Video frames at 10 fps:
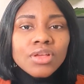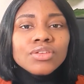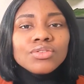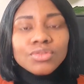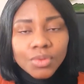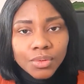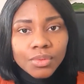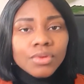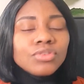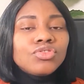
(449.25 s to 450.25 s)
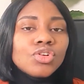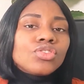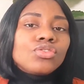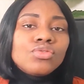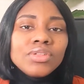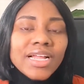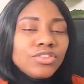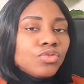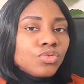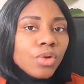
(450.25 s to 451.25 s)
So just know
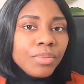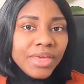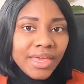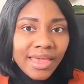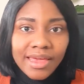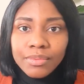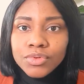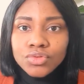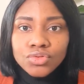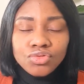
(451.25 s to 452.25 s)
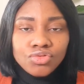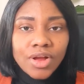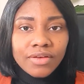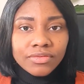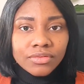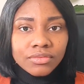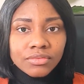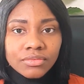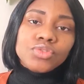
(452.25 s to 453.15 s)
that you will not be able to travel.